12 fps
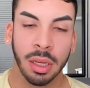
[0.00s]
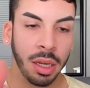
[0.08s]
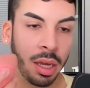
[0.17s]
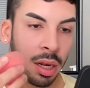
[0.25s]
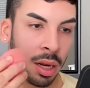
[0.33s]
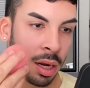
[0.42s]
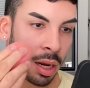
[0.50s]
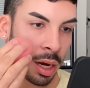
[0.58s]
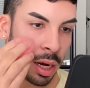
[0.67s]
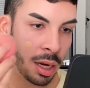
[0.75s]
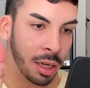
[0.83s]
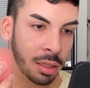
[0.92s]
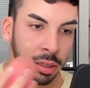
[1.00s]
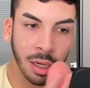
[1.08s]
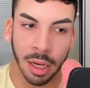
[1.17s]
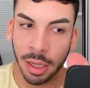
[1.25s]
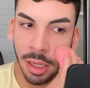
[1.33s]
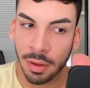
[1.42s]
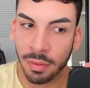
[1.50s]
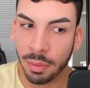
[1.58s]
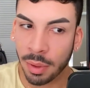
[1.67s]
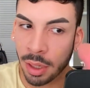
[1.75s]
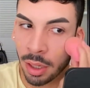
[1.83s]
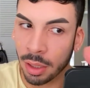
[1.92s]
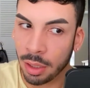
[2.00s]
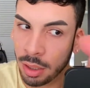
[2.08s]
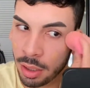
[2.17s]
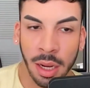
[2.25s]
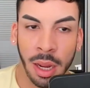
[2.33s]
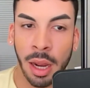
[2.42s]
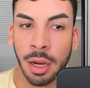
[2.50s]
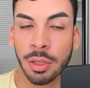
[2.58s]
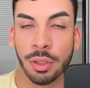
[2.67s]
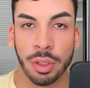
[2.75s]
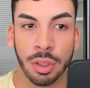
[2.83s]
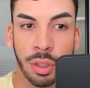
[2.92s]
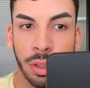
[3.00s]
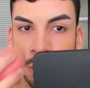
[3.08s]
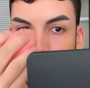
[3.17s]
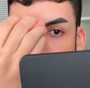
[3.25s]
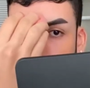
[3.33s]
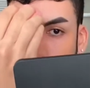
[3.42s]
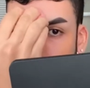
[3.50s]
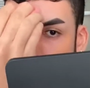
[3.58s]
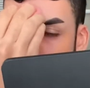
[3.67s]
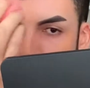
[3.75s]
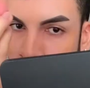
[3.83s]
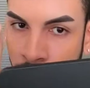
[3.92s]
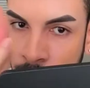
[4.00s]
And then I like to dot it everywhere and just start blending.